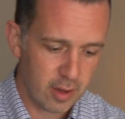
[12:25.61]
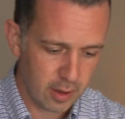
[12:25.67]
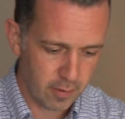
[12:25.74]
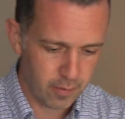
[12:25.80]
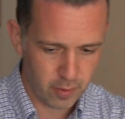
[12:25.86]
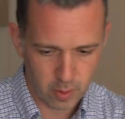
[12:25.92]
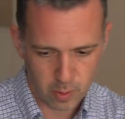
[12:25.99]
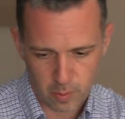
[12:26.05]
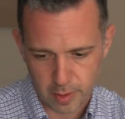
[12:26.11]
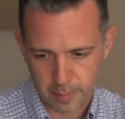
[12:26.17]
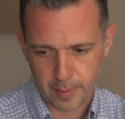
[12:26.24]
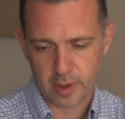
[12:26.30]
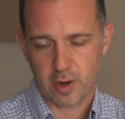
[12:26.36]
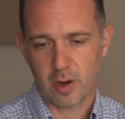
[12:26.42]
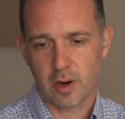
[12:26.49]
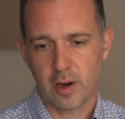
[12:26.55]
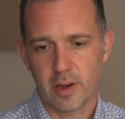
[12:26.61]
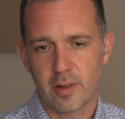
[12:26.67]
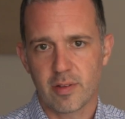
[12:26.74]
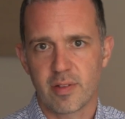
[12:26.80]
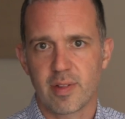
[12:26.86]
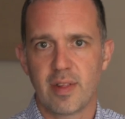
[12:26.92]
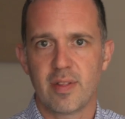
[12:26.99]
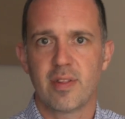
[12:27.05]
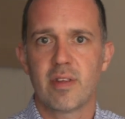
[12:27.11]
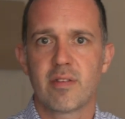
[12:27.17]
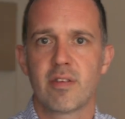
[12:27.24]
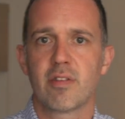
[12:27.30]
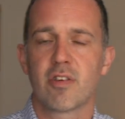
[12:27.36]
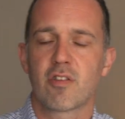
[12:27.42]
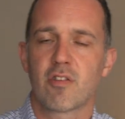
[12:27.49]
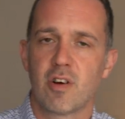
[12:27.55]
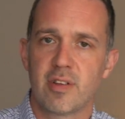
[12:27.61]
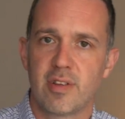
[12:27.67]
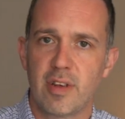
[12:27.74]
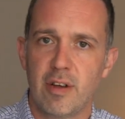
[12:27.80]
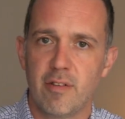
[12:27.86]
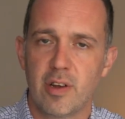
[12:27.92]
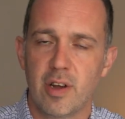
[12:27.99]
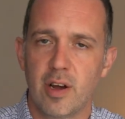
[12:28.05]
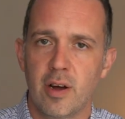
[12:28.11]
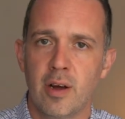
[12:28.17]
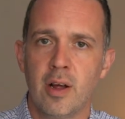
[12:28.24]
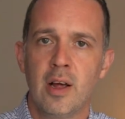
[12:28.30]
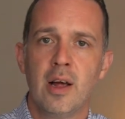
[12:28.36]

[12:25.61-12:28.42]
if you're one of my clients, then this is the criteria